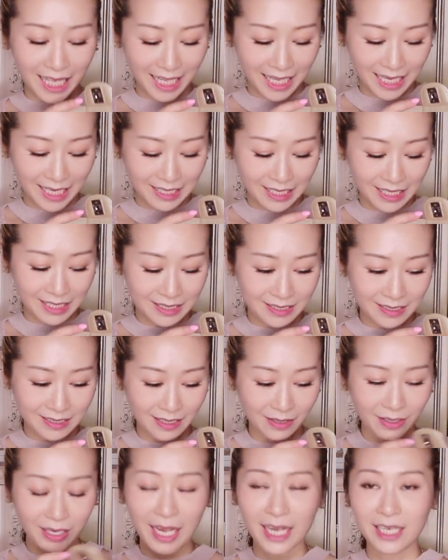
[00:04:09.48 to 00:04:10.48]
and
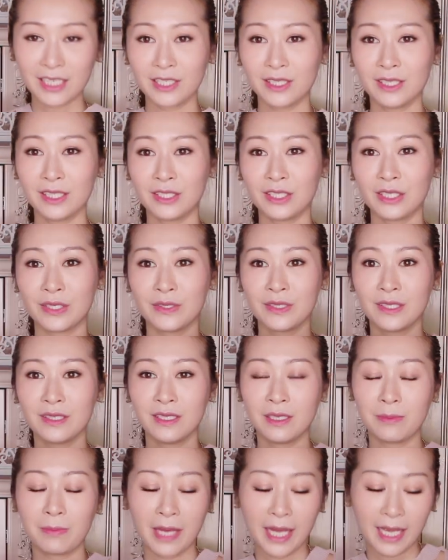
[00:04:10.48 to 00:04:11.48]
it's actually
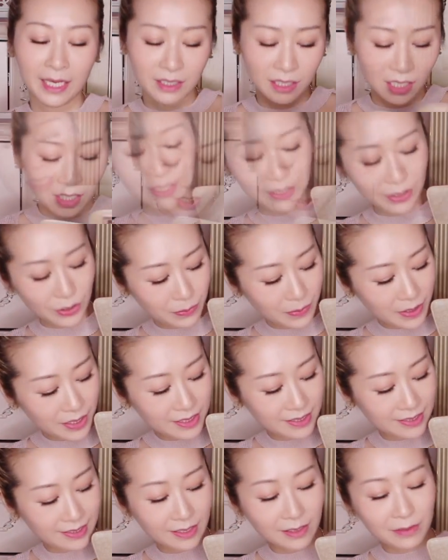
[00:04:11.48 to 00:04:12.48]
totally packed. You
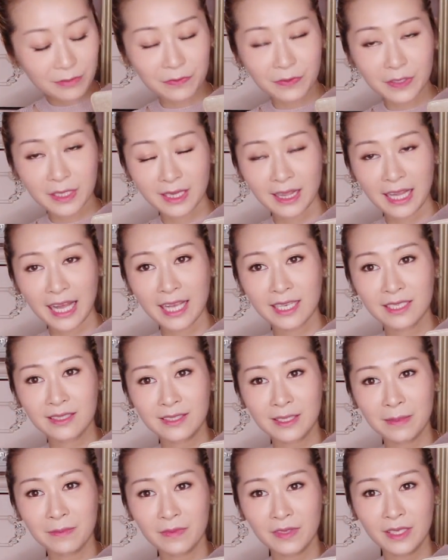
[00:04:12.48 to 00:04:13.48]
may still fit like
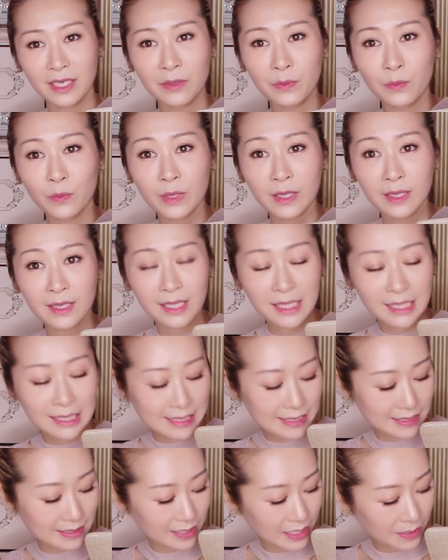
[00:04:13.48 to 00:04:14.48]
something really
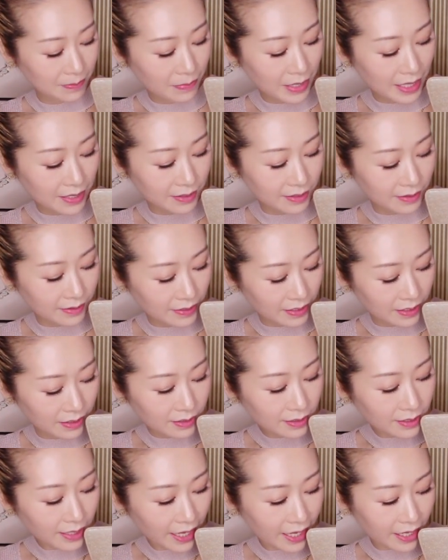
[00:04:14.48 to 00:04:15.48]
slim and
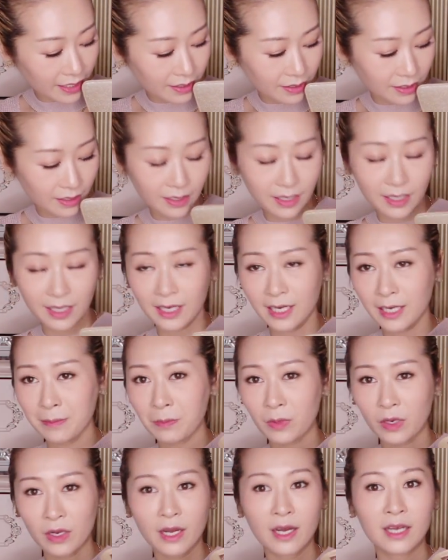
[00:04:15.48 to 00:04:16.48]
thin, like a
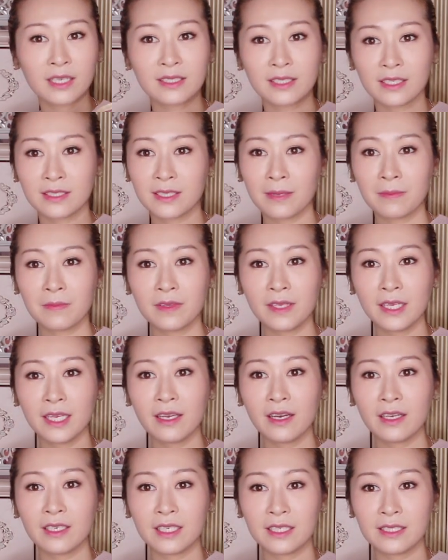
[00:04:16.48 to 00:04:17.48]
lip gloss or
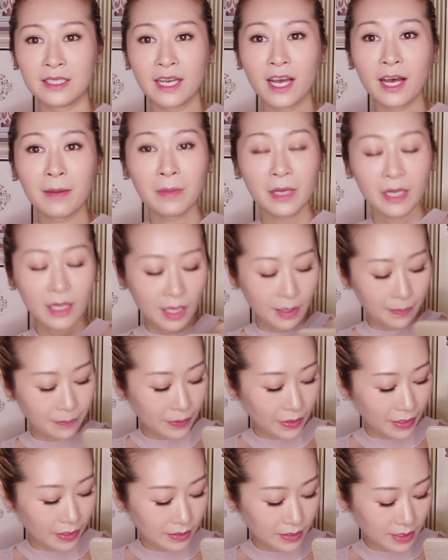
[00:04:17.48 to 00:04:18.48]
something on the top,
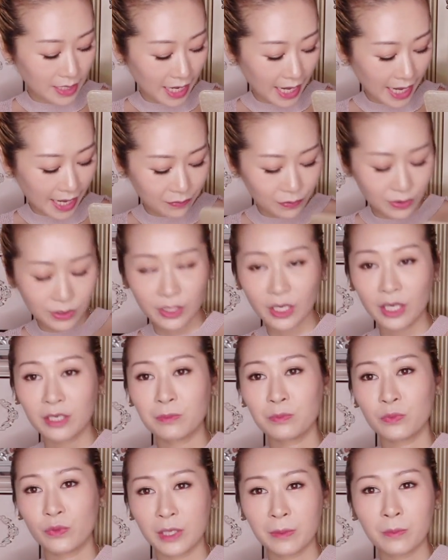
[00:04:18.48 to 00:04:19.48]
but I would
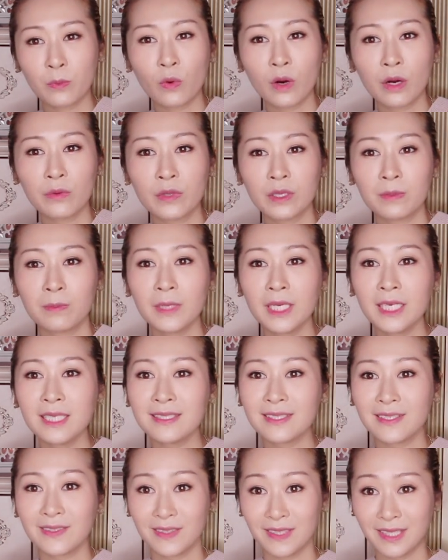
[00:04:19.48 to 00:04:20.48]
not bring more with me,
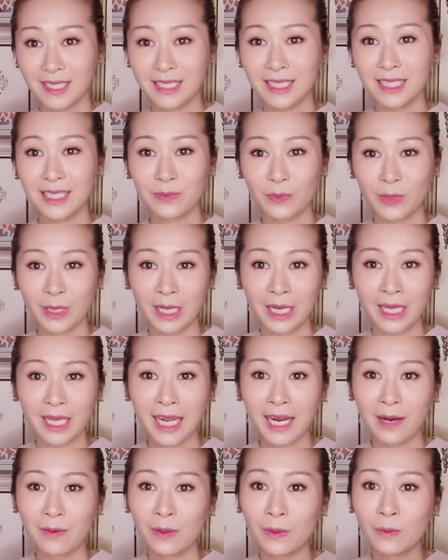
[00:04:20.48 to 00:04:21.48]
so this is what I
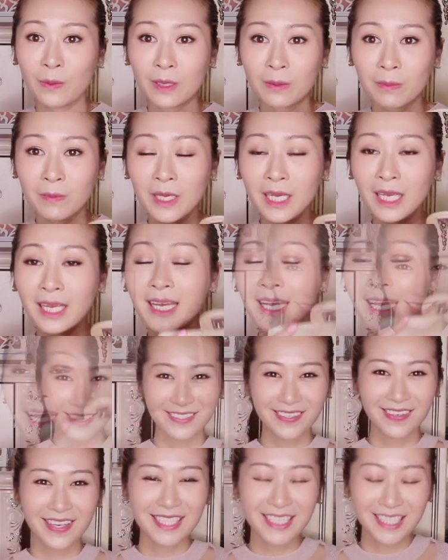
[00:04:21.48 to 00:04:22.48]
carry with me.
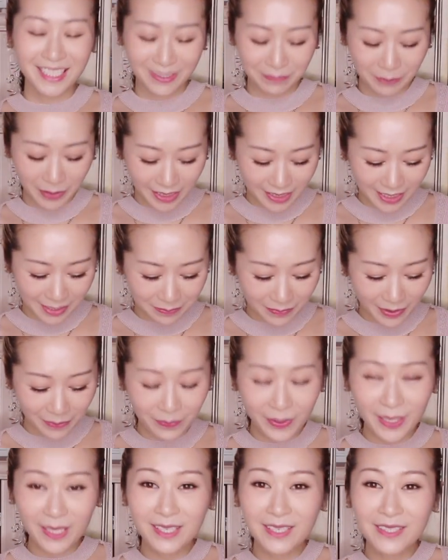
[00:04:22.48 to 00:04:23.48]
So I just picked up my
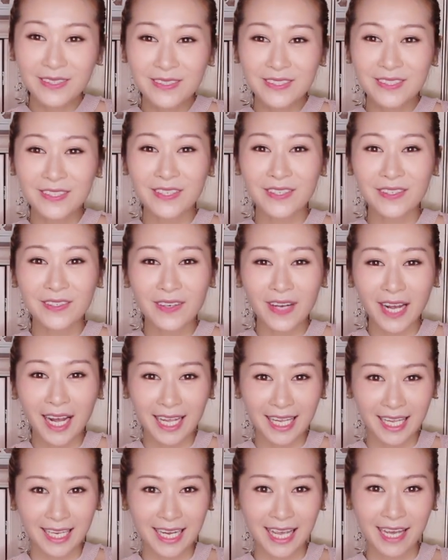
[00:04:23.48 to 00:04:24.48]
pillow so
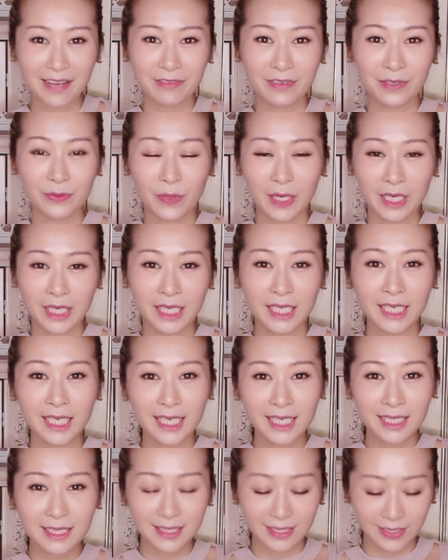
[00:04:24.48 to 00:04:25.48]
I can have it right
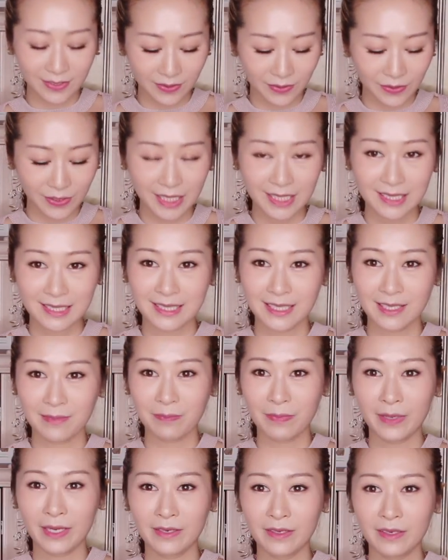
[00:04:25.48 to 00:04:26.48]
here so you can see
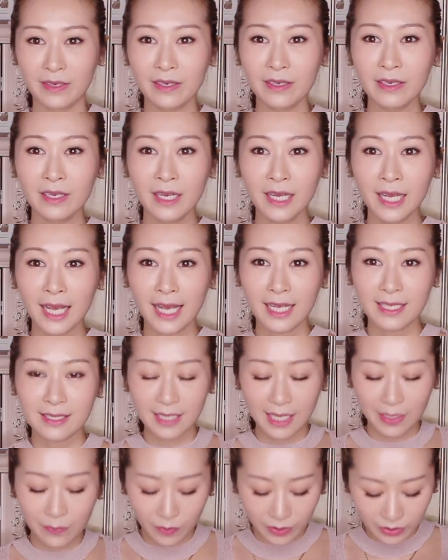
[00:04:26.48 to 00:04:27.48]
better, as
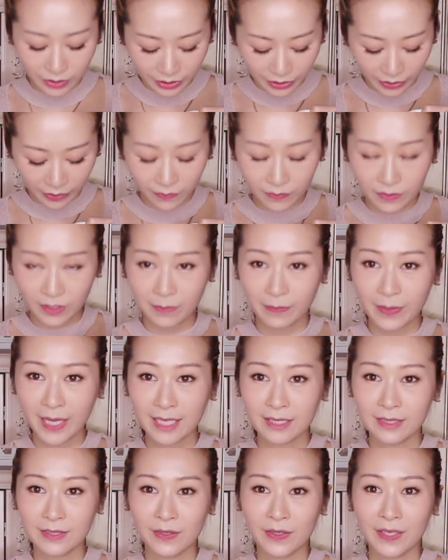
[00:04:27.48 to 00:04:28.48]
I want to hold the
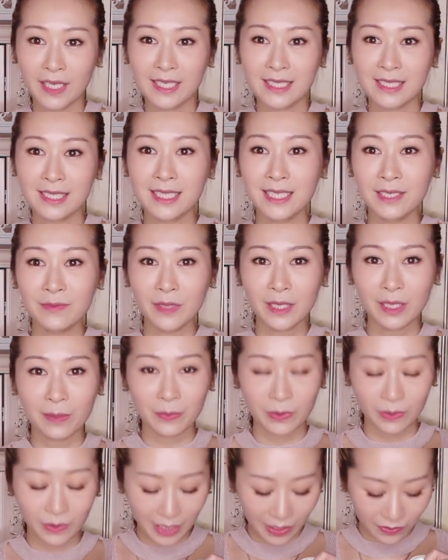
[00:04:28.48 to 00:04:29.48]
bag so you can see when
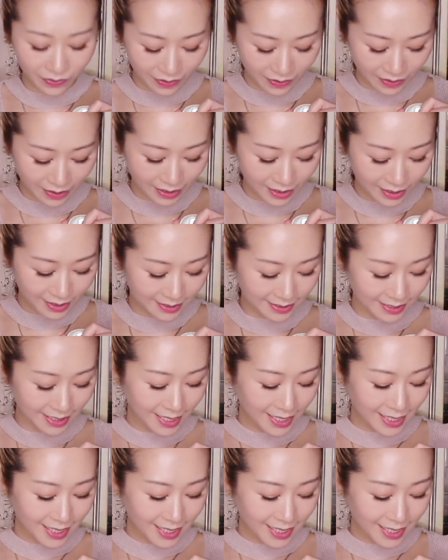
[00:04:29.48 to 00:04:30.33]
I pull out the things.